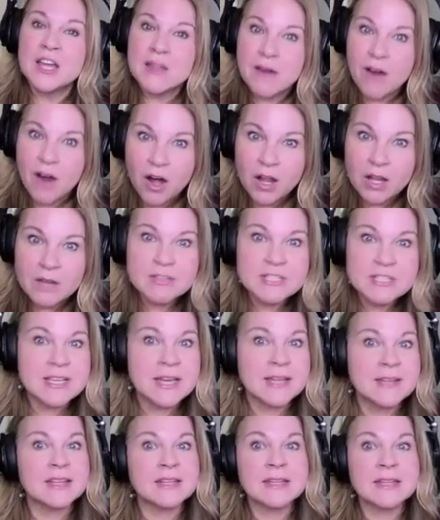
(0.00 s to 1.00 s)
all of a
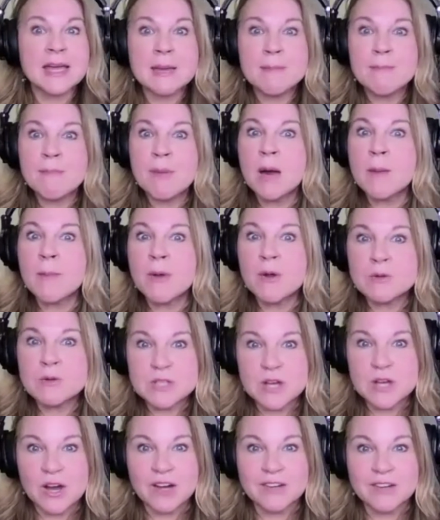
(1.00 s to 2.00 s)
sudden the light bulb goes
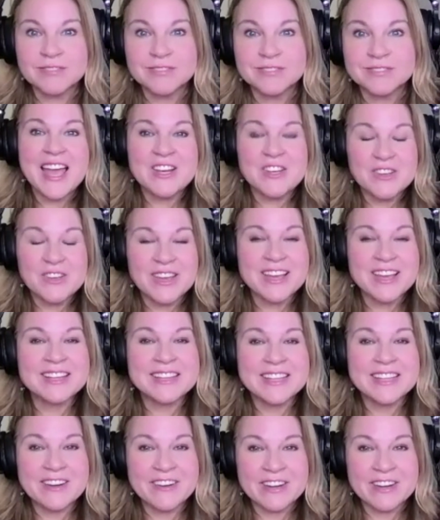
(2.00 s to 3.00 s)
off and you get
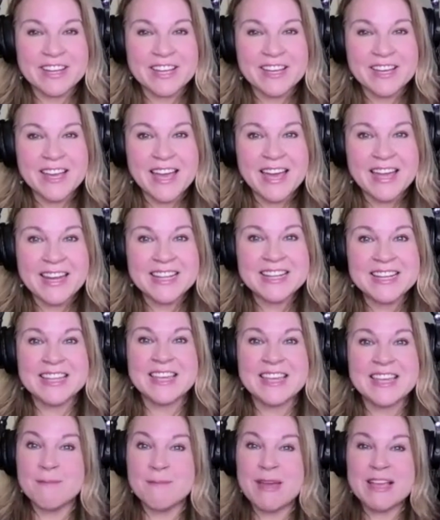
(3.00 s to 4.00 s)
clarity. And
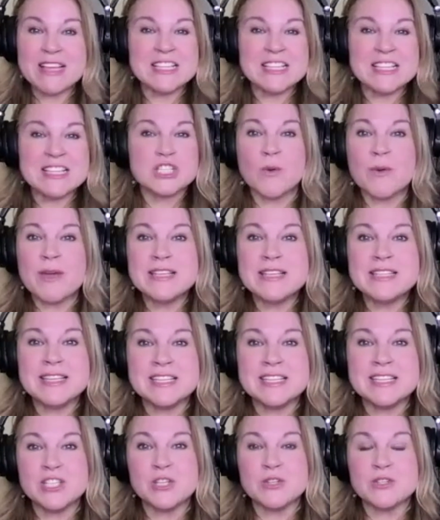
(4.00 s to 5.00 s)
it makes it so
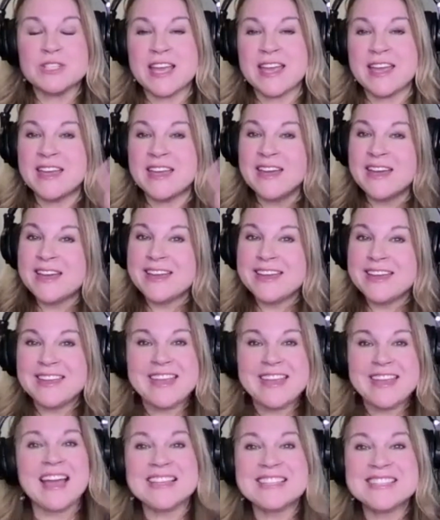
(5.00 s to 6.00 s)
easy to say,
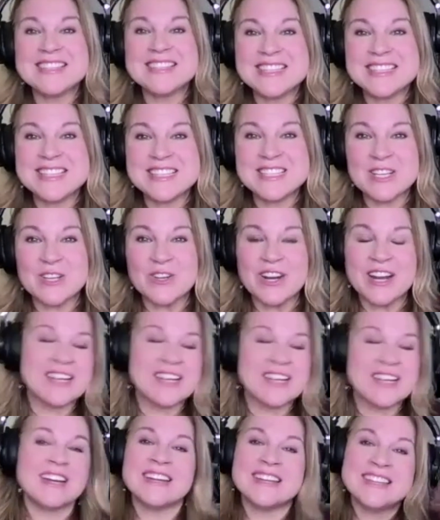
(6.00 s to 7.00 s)
yes, this is a good
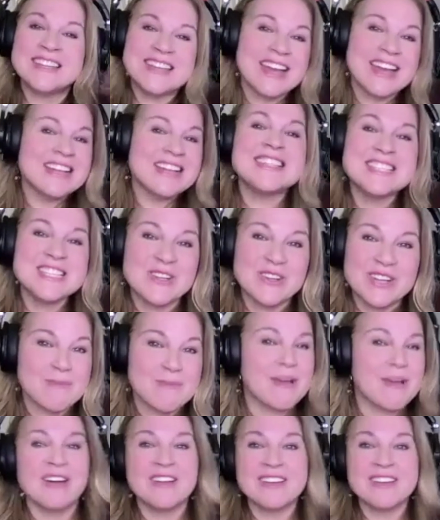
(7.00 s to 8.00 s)
idea. Yes, this is a
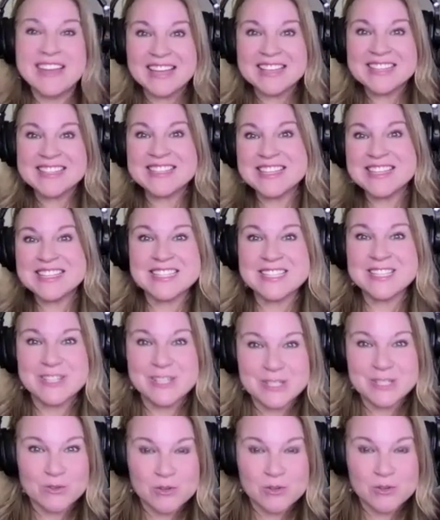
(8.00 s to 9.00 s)
good email. Yes, this
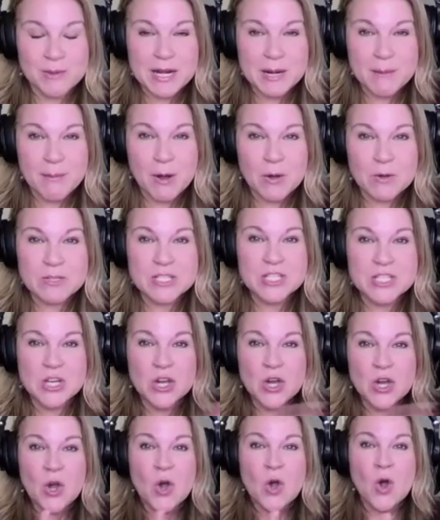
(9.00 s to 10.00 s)
is a good social media
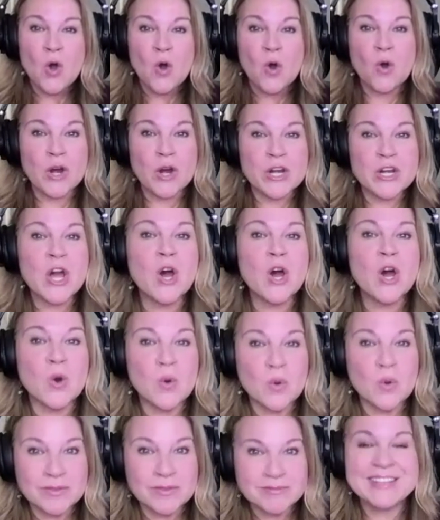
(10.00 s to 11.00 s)
post. Or
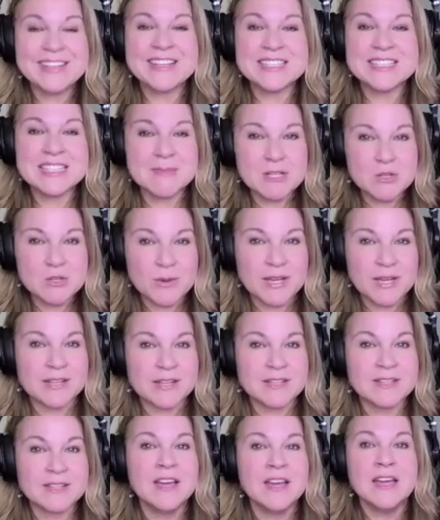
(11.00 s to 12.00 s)
no, it needs to be
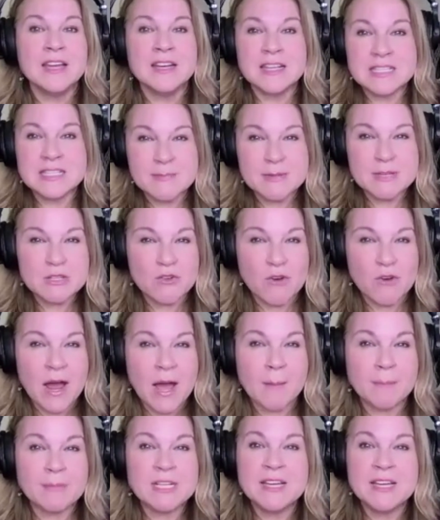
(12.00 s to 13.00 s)
tweaked, needs to be
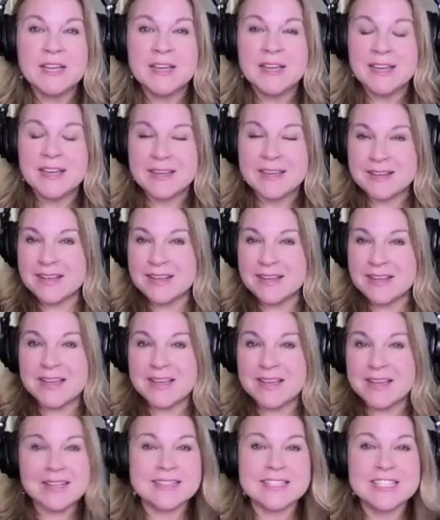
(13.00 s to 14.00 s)
scrapped.
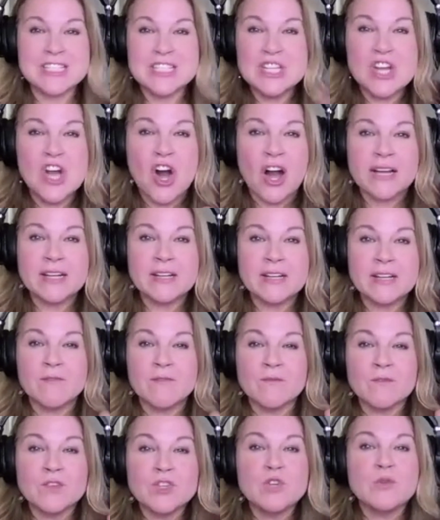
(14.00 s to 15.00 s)
It's not
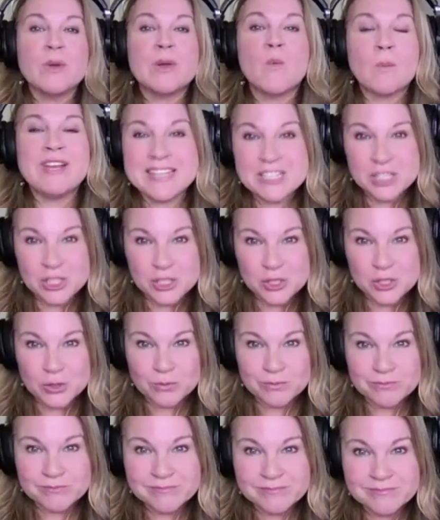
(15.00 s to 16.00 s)
doing what we need it
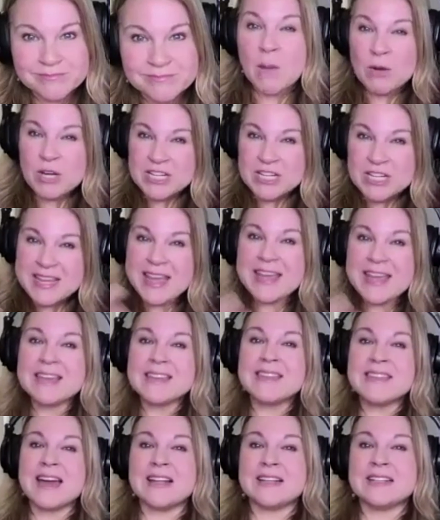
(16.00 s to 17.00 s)
to do. And when you
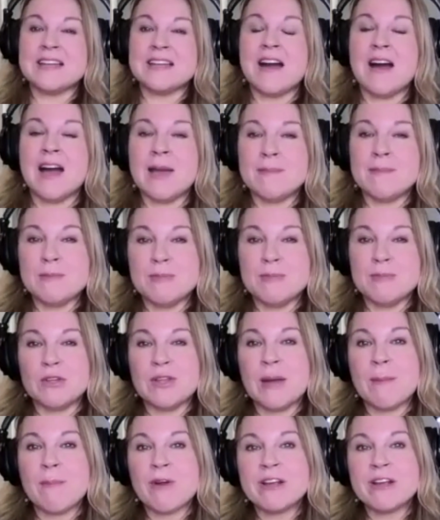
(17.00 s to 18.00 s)
take that time to build
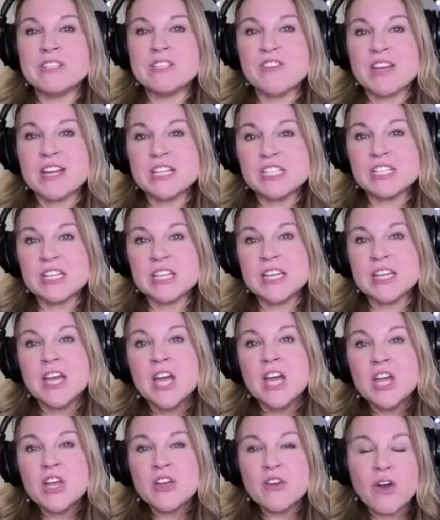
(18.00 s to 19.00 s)
that brand strategy,
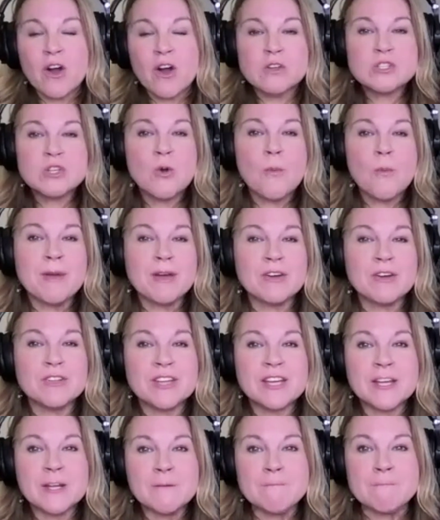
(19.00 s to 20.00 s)
you're also
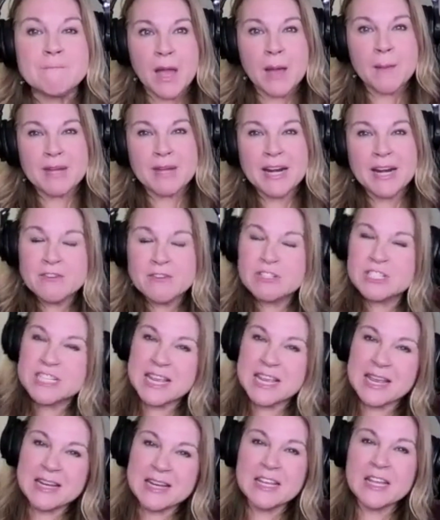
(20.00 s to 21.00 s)
building an
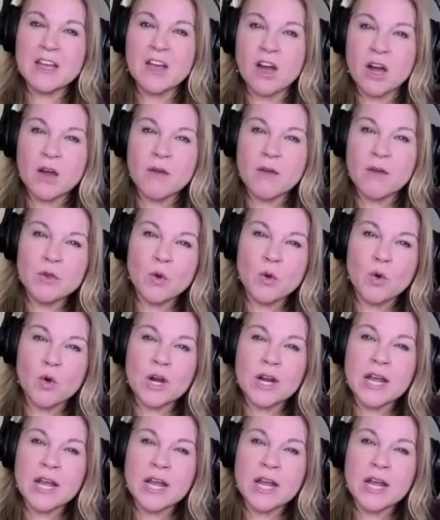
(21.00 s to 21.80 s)
understanding of your